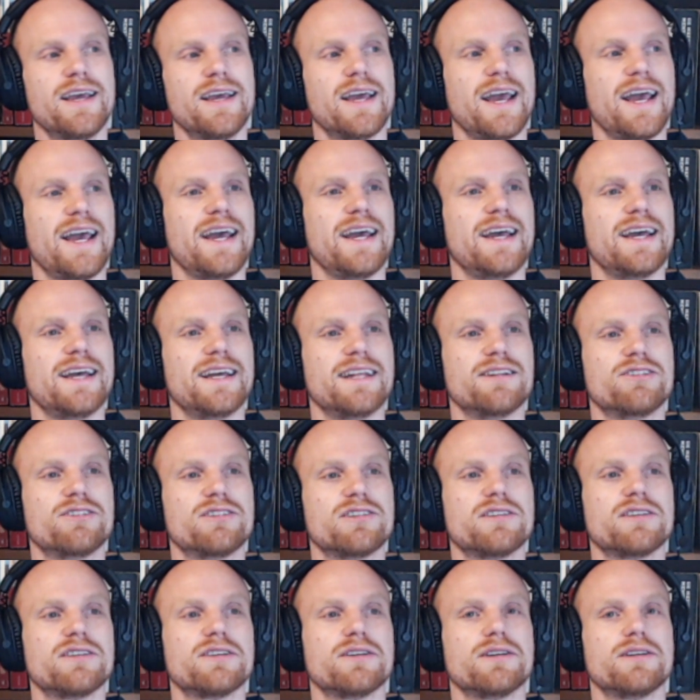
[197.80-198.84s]
And
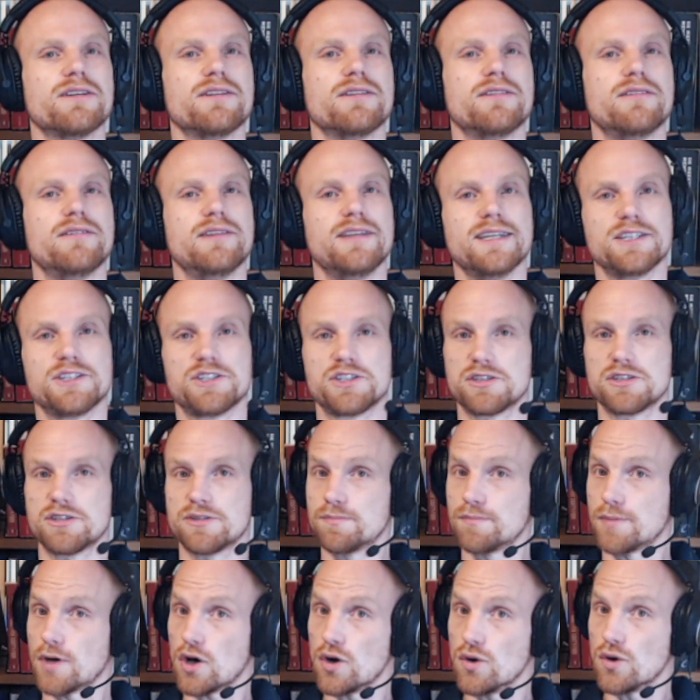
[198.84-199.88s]
this
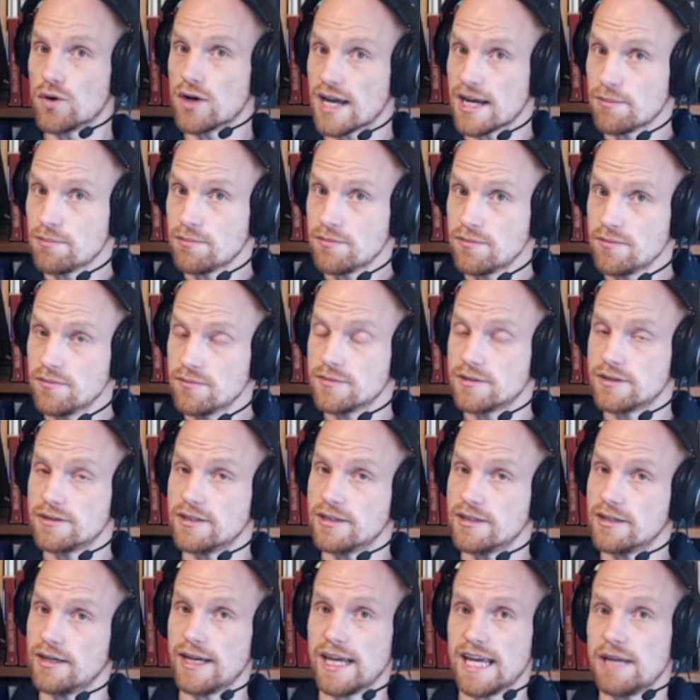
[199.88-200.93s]
program,
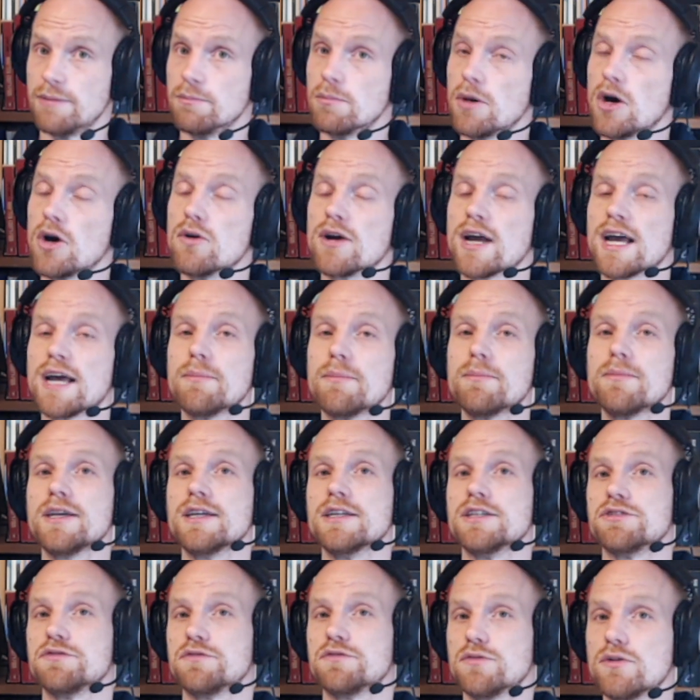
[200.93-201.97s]
the AIM program,
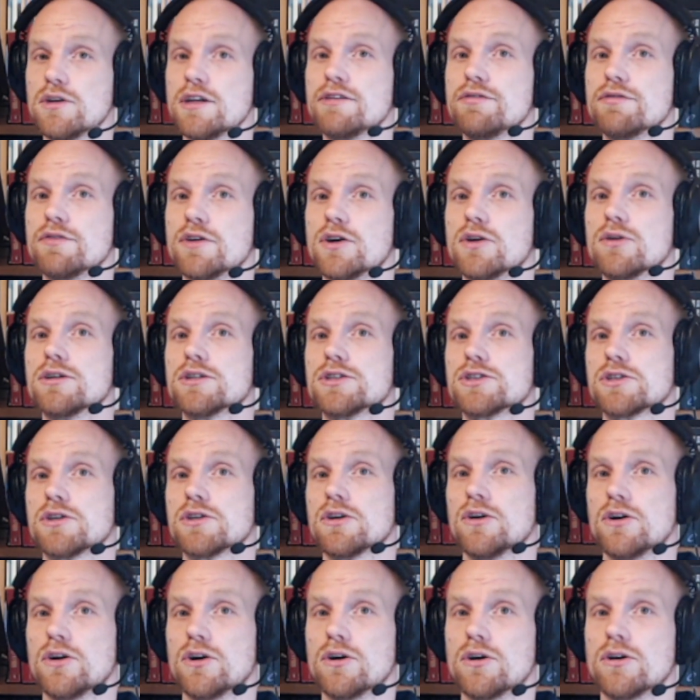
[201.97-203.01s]
is fully focused
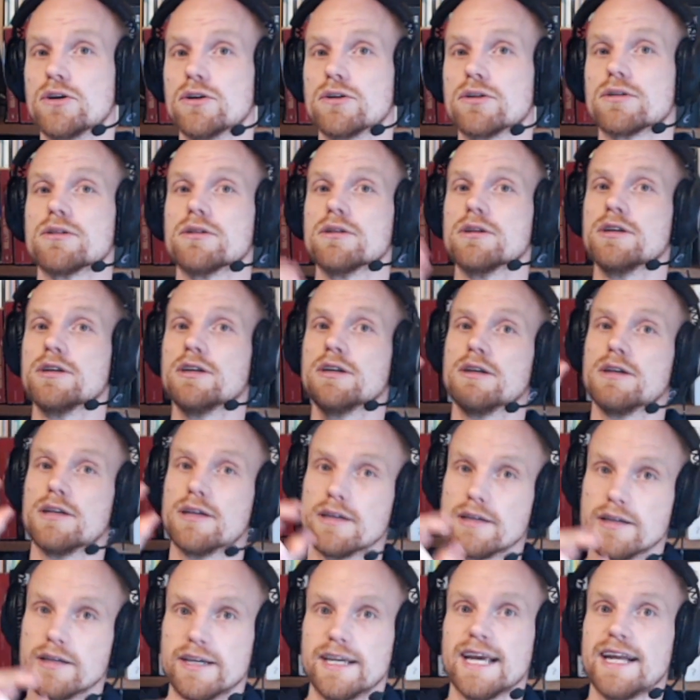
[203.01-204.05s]
on
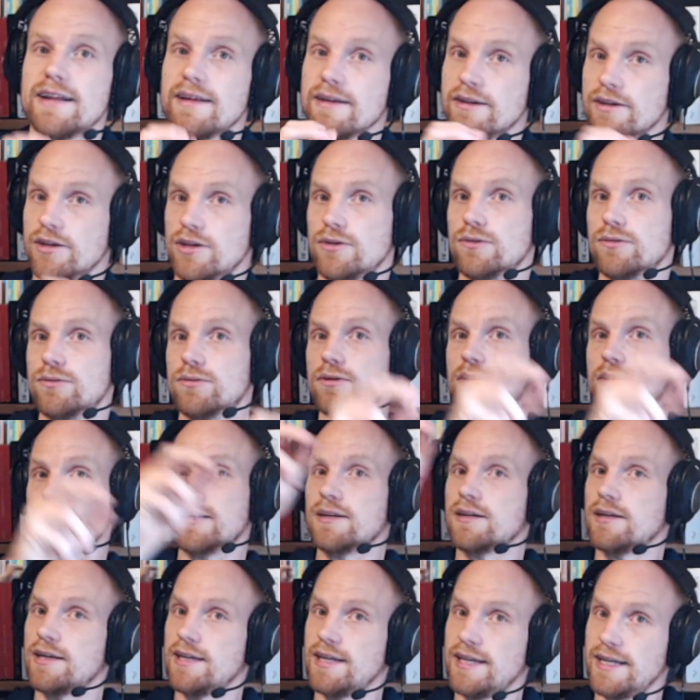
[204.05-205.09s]
getting you
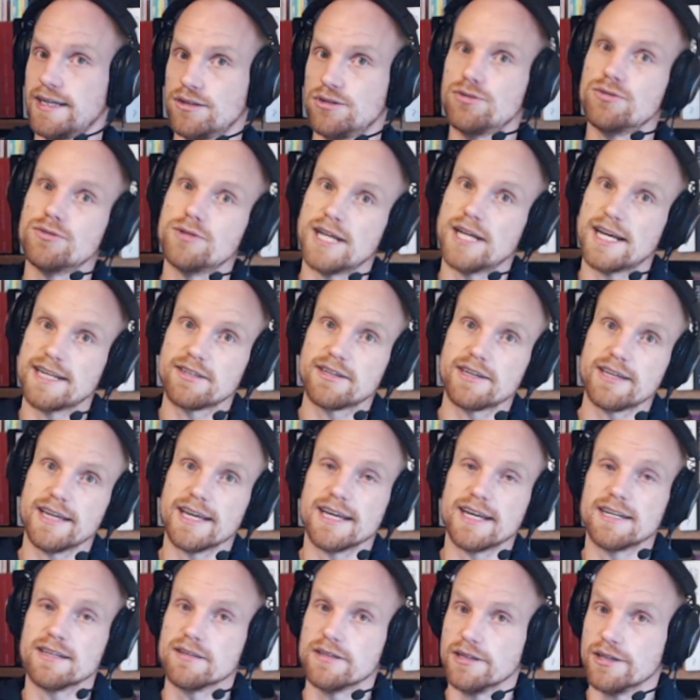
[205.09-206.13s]
into that
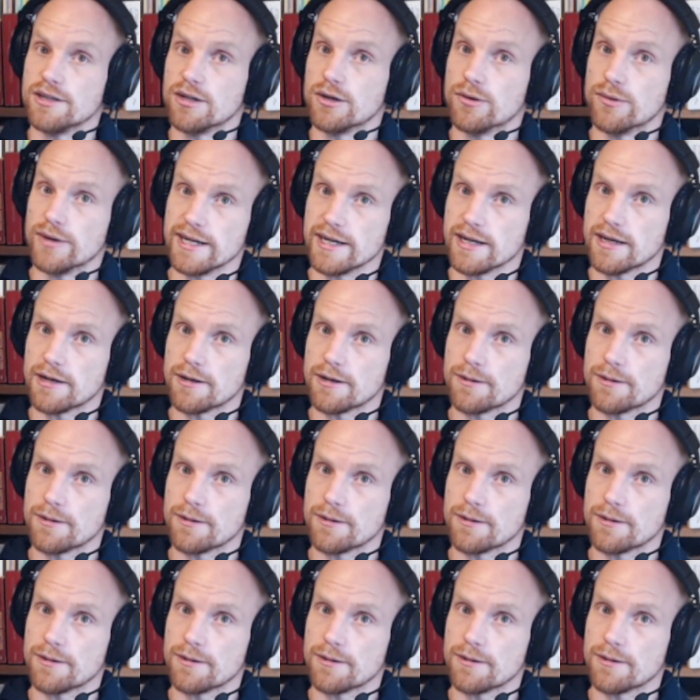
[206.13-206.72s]
reality quicker.